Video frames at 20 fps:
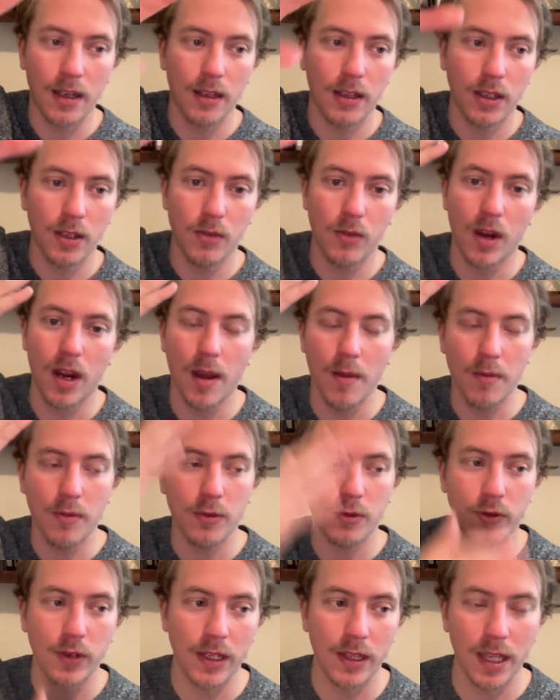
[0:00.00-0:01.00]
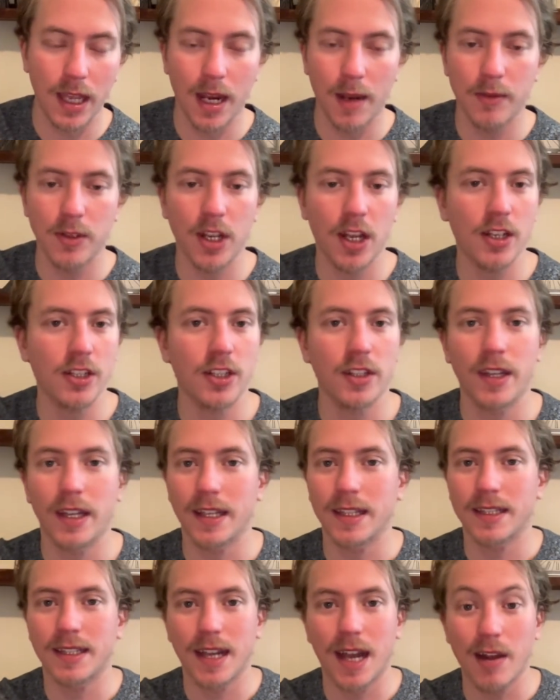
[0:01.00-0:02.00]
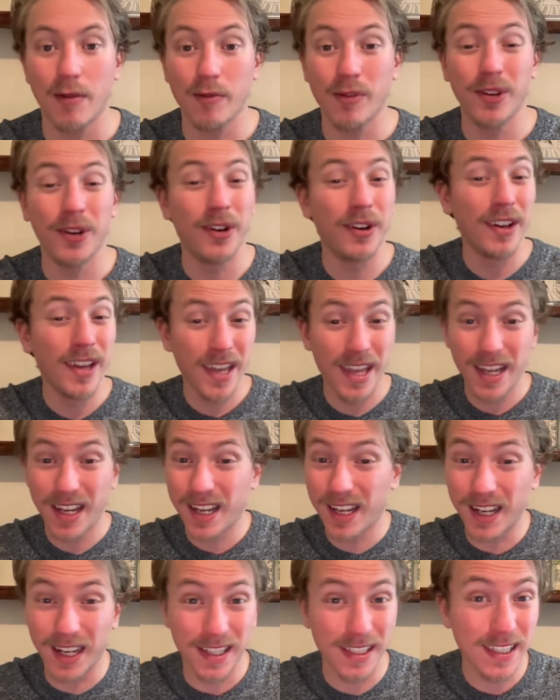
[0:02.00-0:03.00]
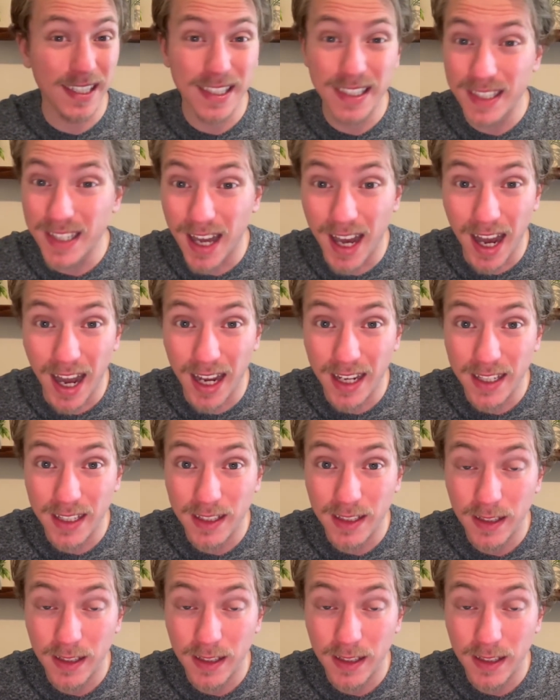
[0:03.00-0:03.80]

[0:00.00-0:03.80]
You want to treat that objection like it's not real, because it's not.